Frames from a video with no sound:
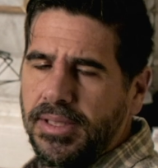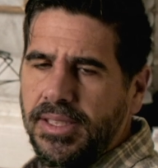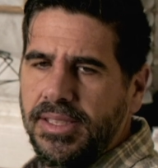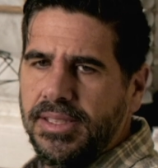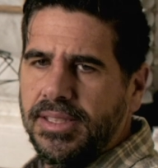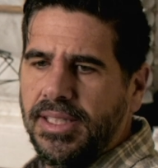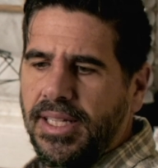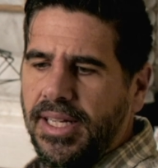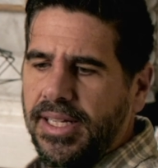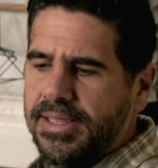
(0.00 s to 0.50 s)

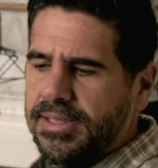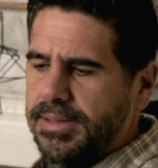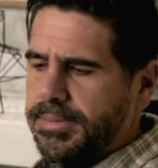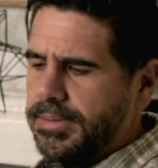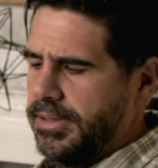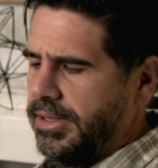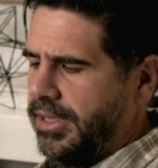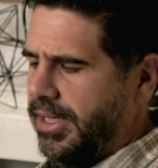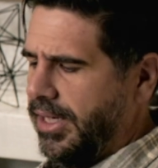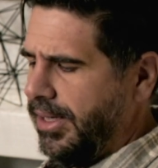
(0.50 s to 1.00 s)
please like,
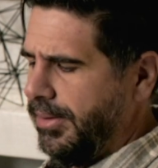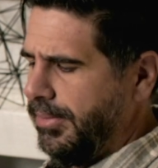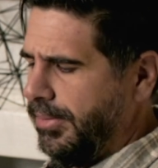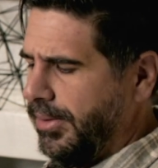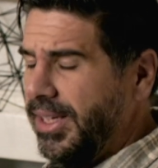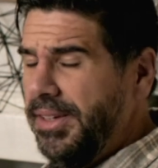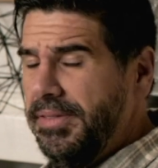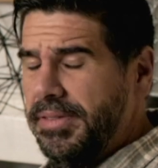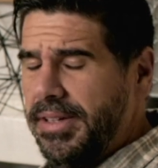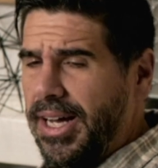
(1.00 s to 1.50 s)
subscribe,
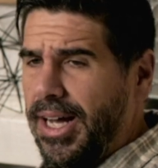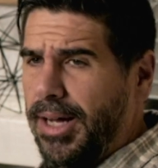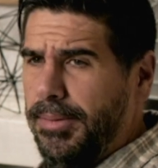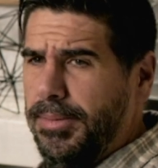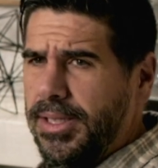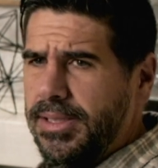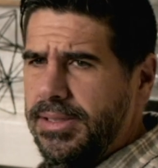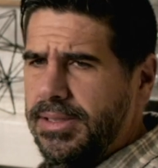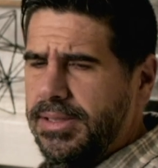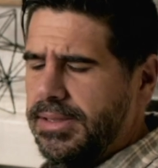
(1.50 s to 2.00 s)
leave
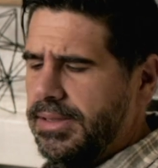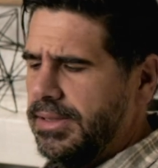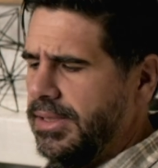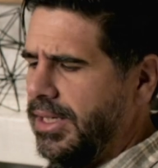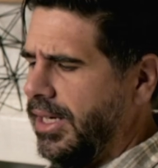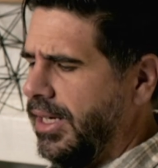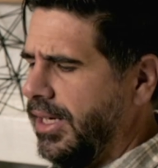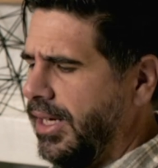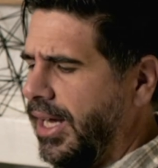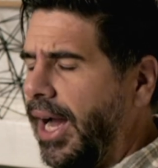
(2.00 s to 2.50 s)
comments.
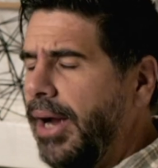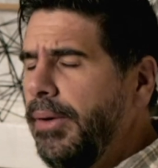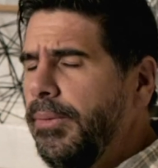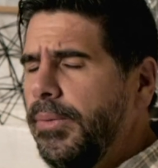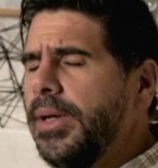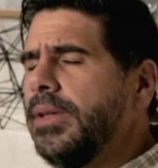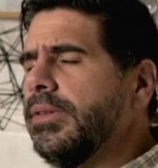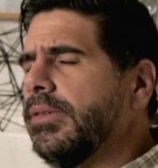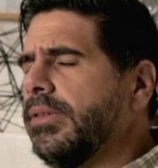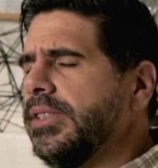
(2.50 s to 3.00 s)
I
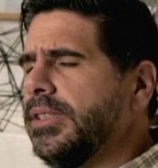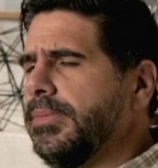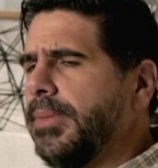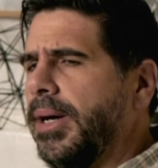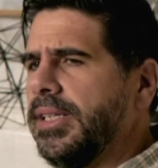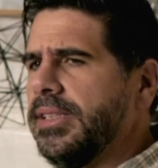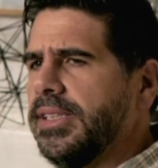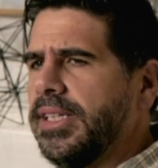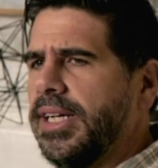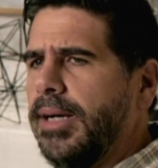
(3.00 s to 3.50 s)
will
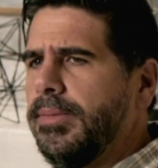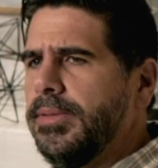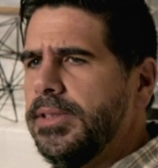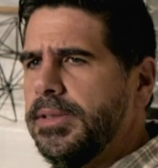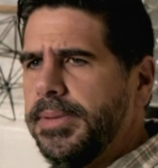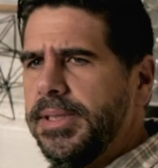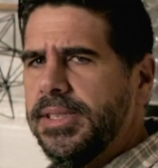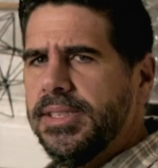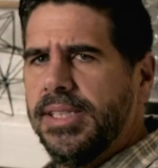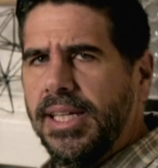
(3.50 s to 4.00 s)
respond to
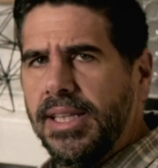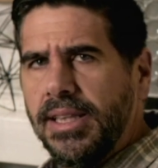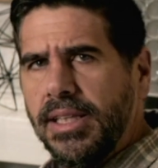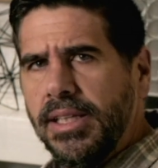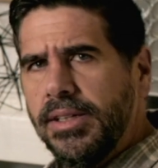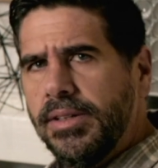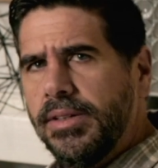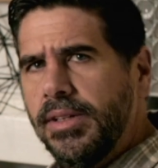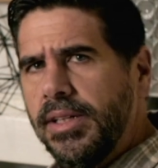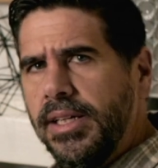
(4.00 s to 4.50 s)
comments because I
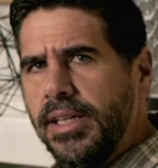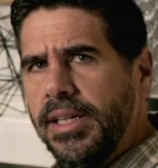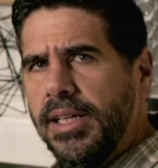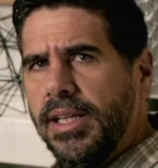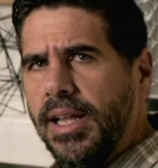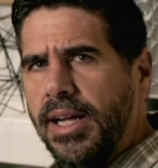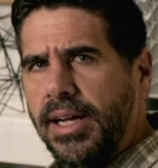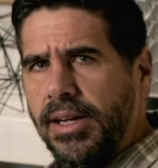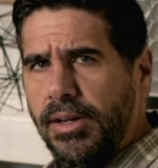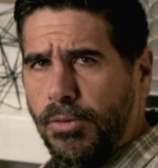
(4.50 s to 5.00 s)
literally
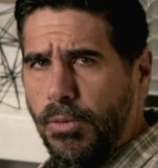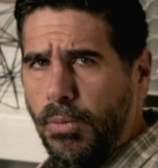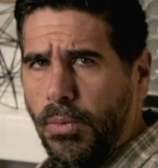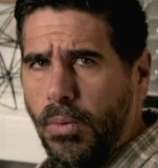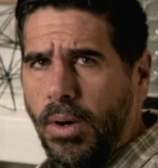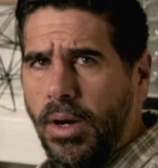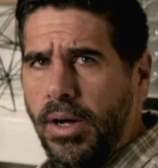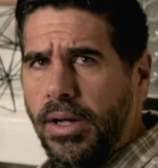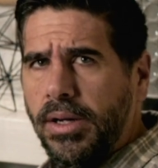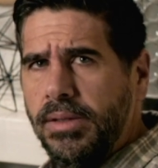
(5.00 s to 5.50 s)
get like
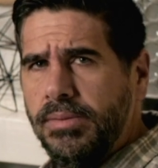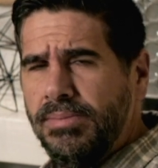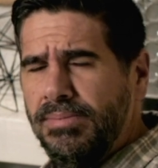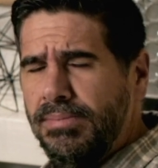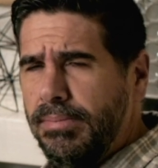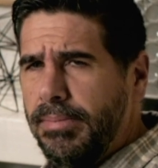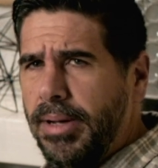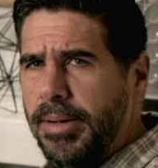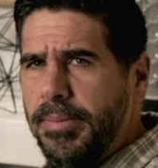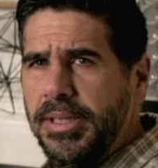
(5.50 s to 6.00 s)
one,
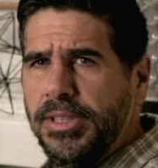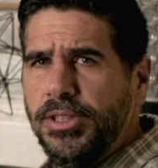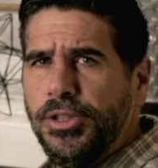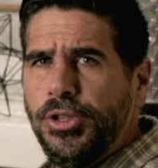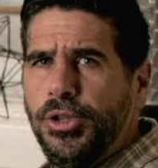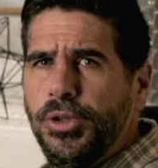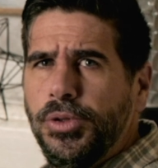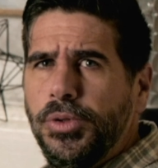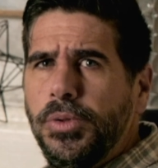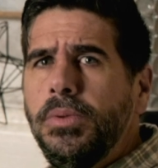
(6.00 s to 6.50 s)
maybe
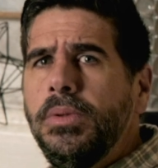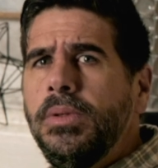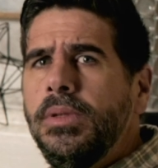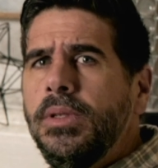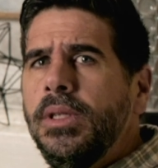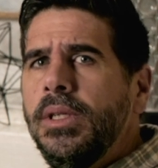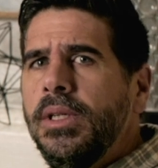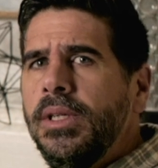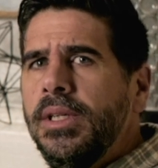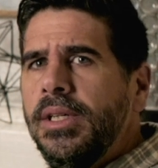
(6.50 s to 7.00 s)
two.
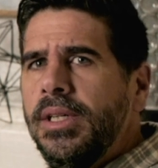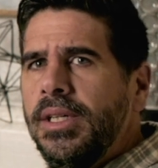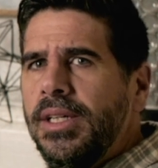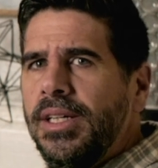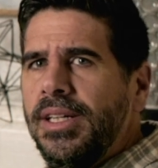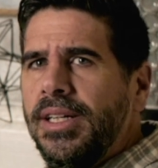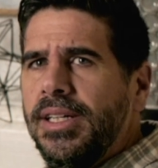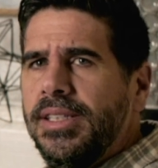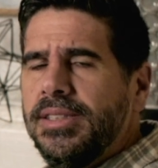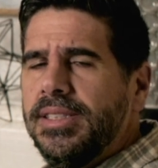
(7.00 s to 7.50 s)

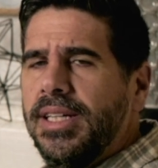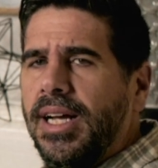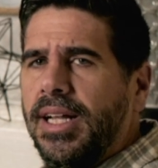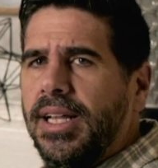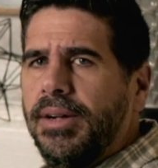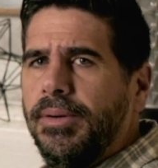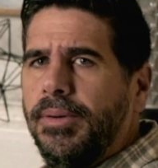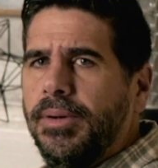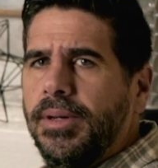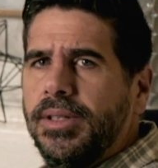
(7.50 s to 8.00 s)
It's not
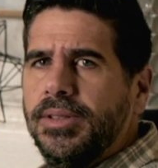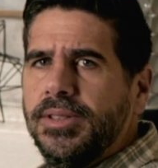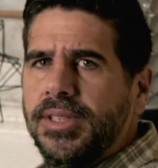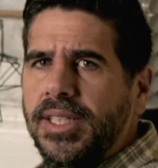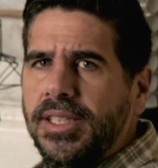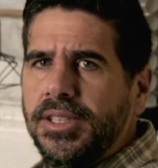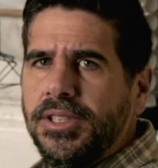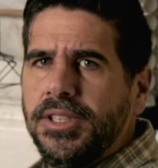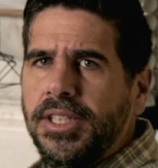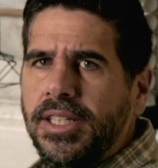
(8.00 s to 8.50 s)
like one of those
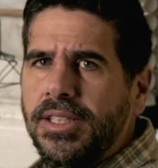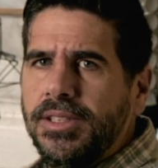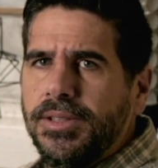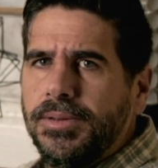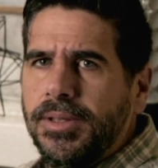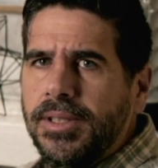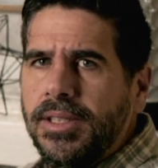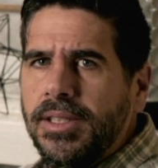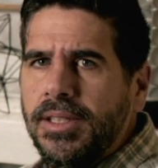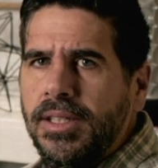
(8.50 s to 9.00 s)
other channels
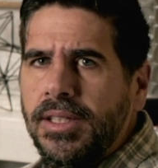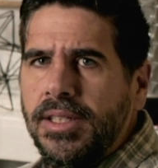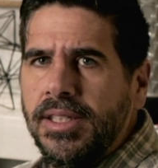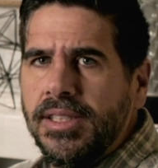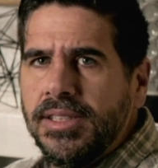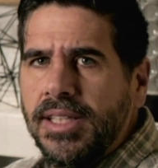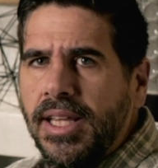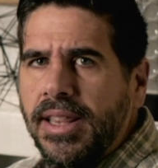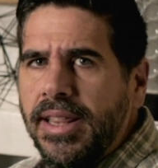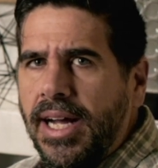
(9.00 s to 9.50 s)
where
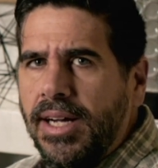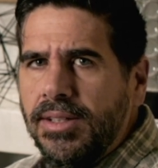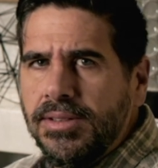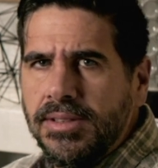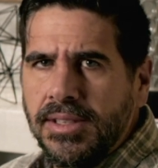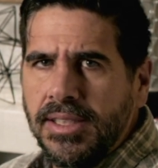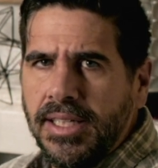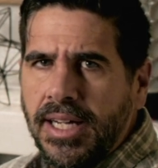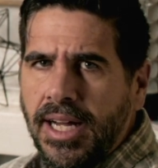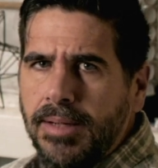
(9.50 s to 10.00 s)
there's
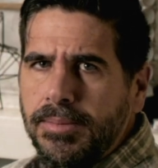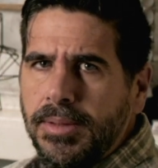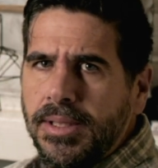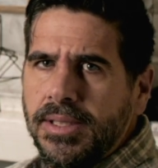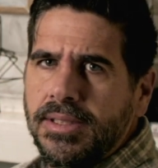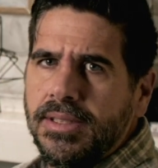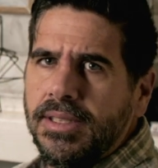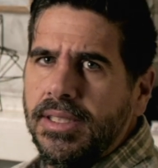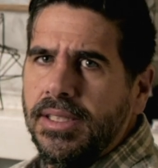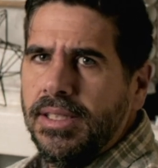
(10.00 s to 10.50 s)
1,000
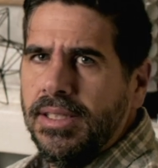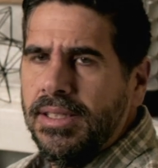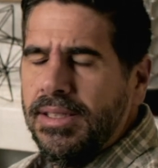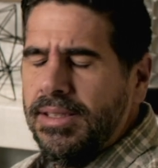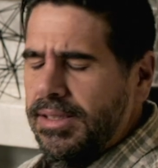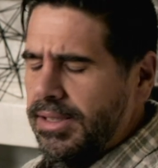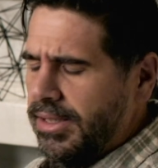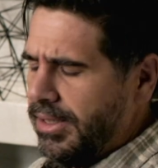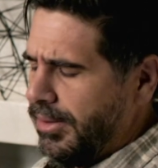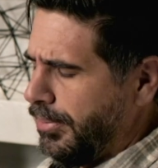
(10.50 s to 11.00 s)
comments and
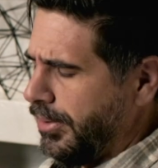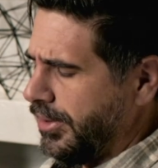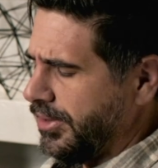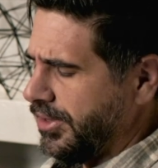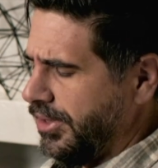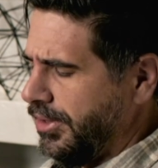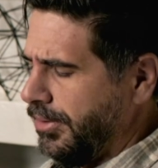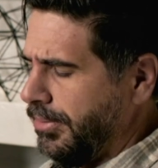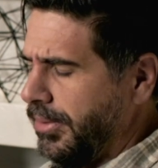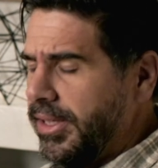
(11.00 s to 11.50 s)
the
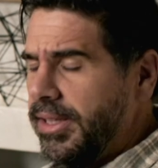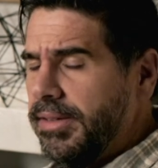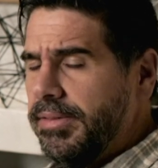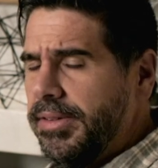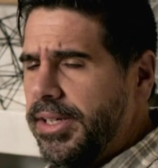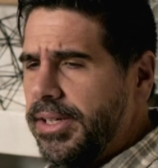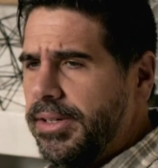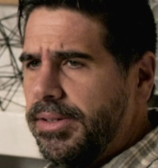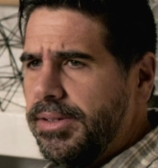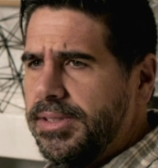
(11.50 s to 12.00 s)
person who made the
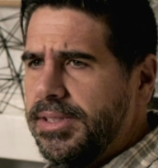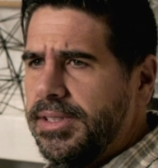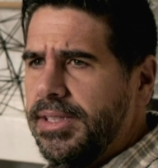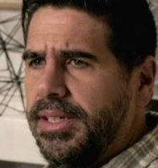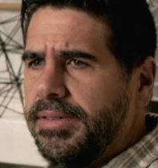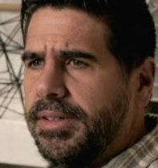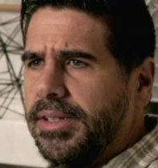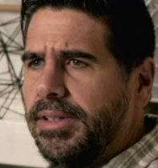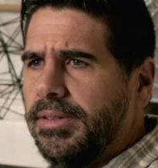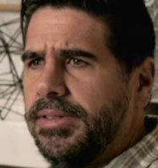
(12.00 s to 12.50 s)
video is
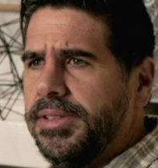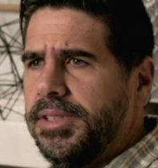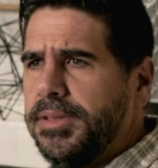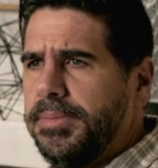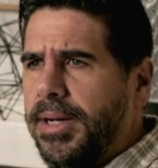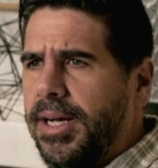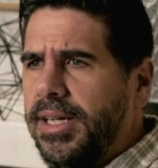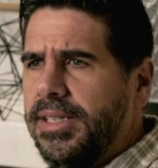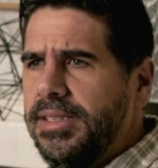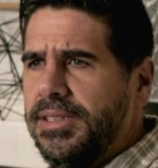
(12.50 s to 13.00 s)
never going to
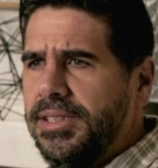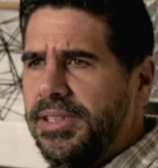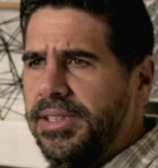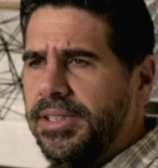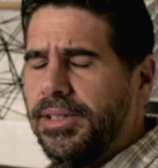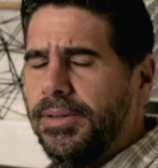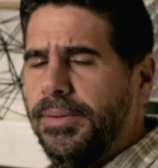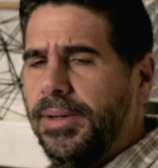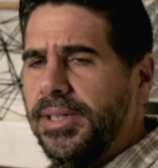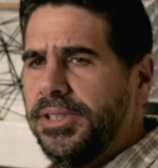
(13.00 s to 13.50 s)
respond to
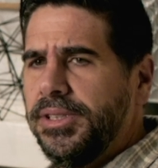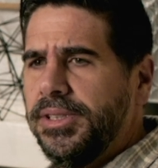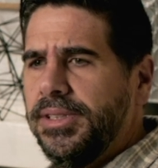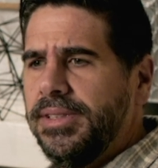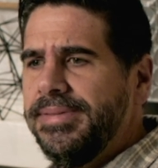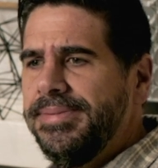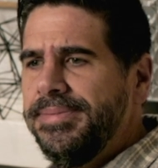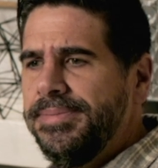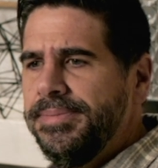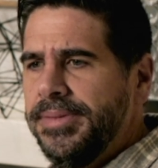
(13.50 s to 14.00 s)
your
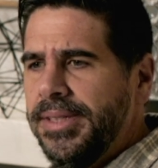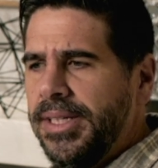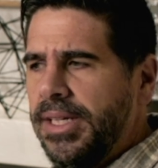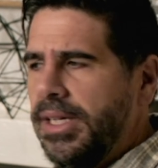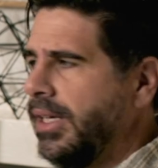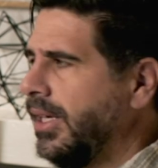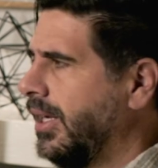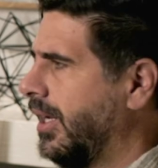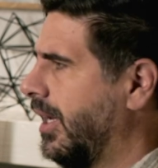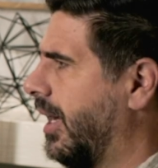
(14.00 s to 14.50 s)
question.
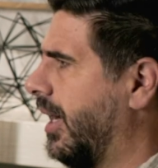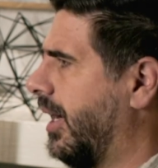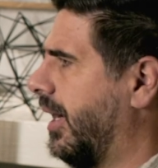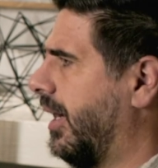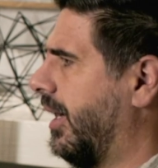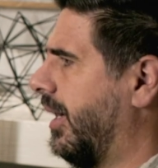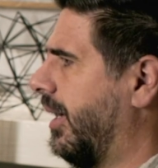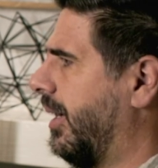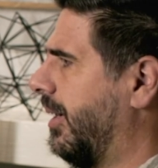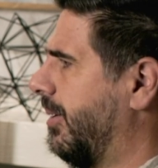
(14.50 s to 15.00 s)

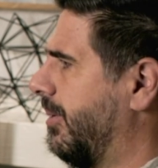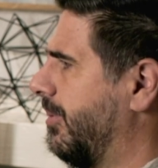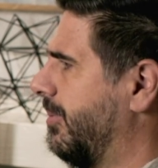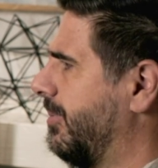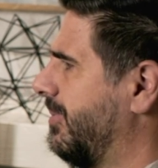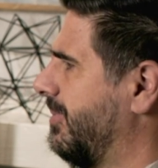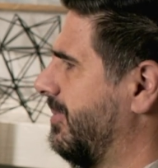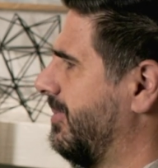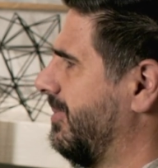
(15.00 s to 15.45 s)
Yeah,